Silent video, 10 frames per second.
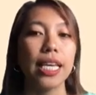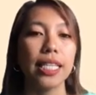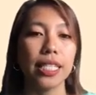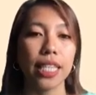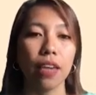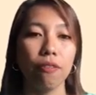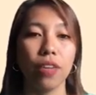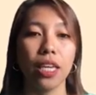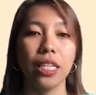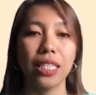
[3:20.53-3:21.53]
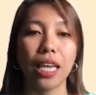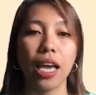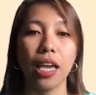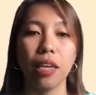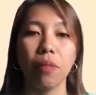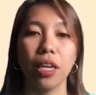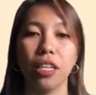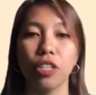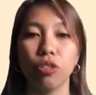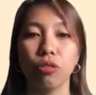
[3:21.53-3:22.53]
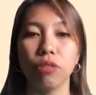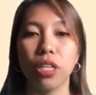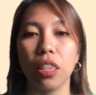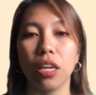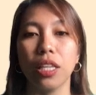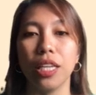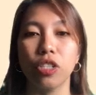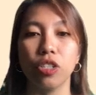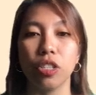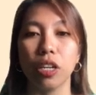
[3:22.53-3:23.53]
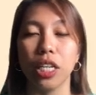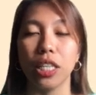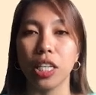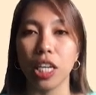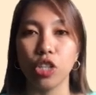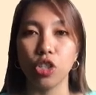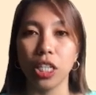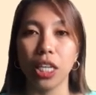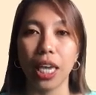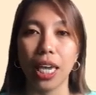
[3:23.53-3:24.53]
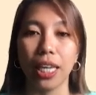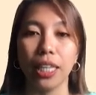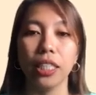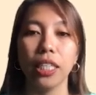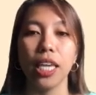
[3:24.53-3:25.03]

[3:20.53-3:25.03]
saving time and ensuring their lessons are engaging and